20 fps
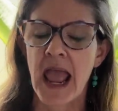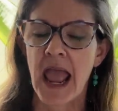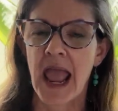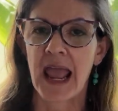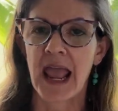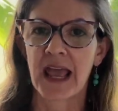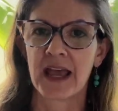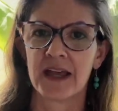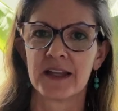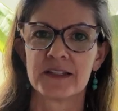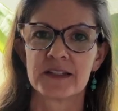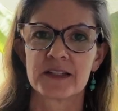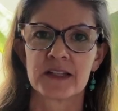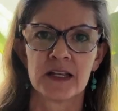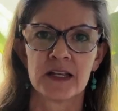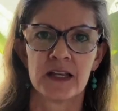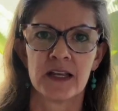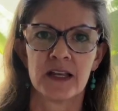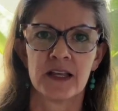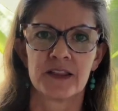And
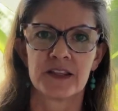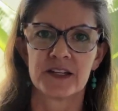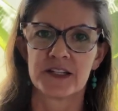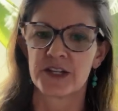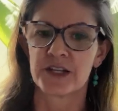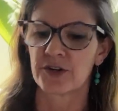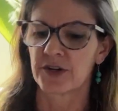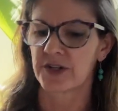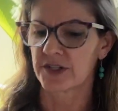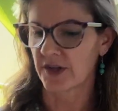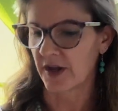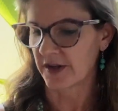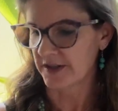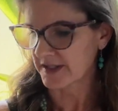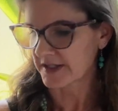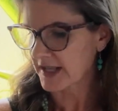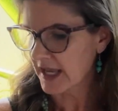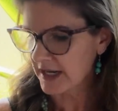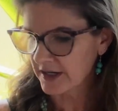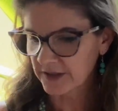the deer is all
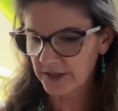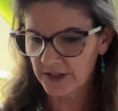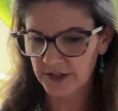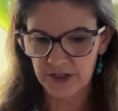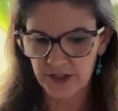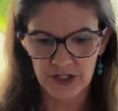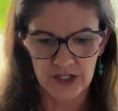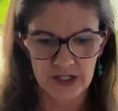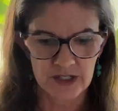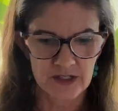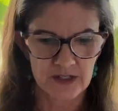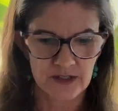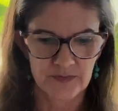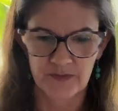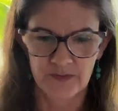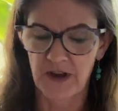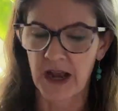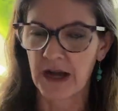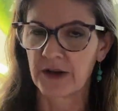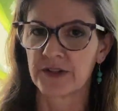settled. She's
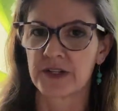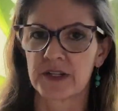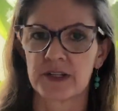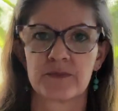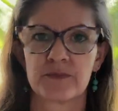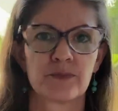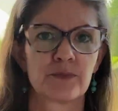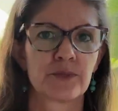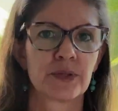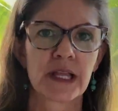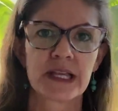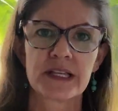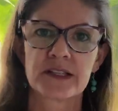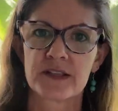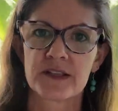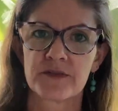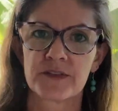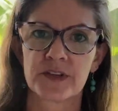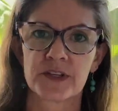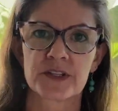found a place
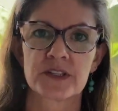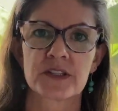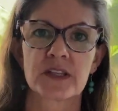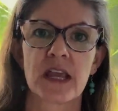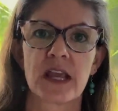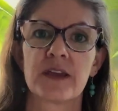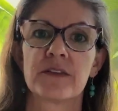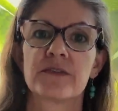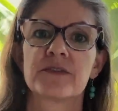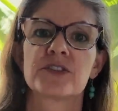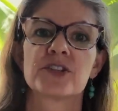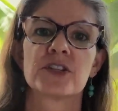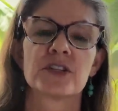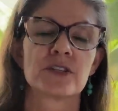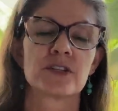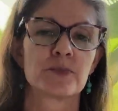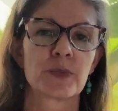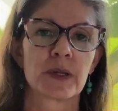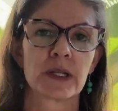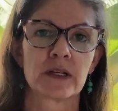that feels safe. She's
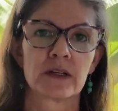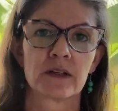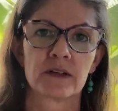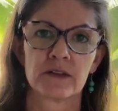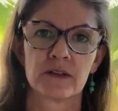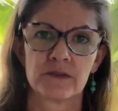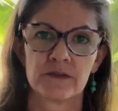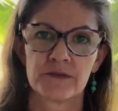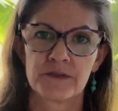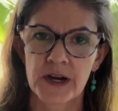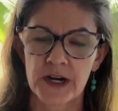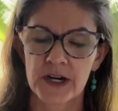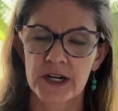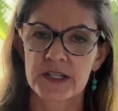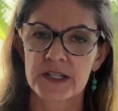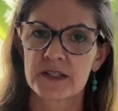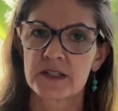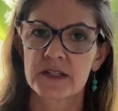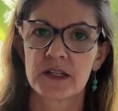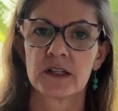been very
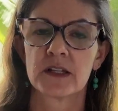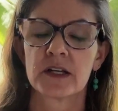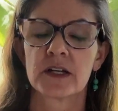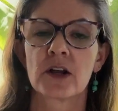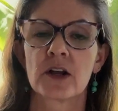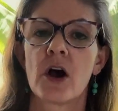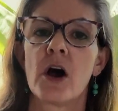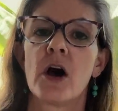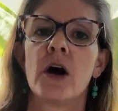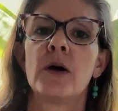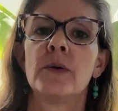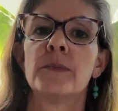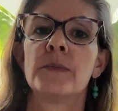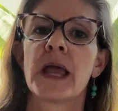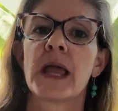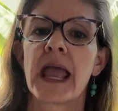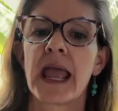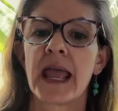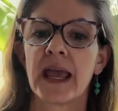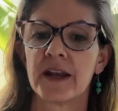still and calm.
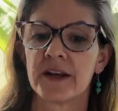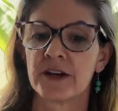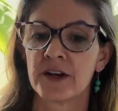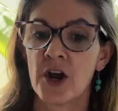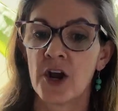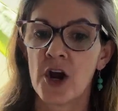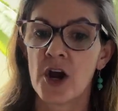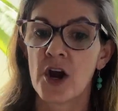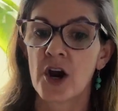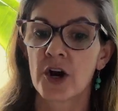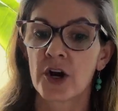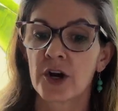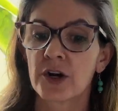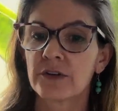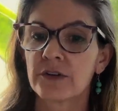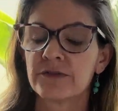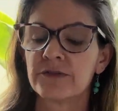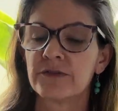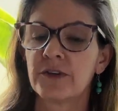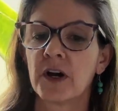And her
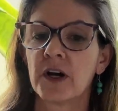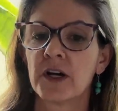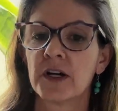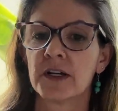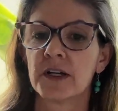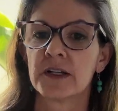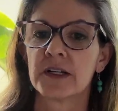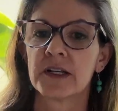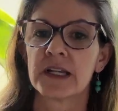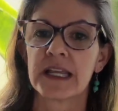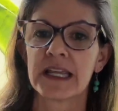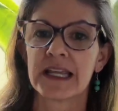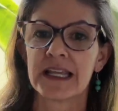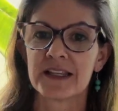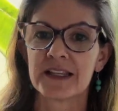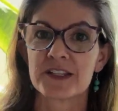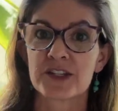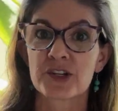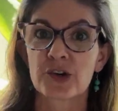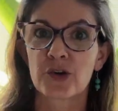fawn
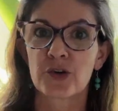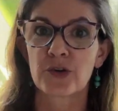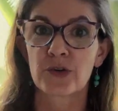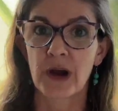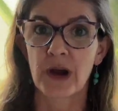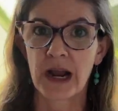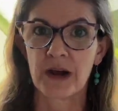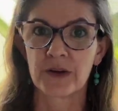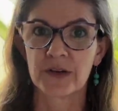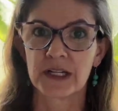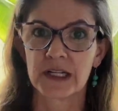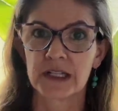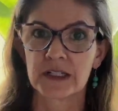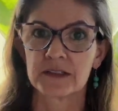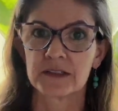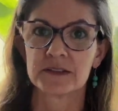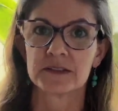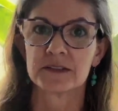is crowning.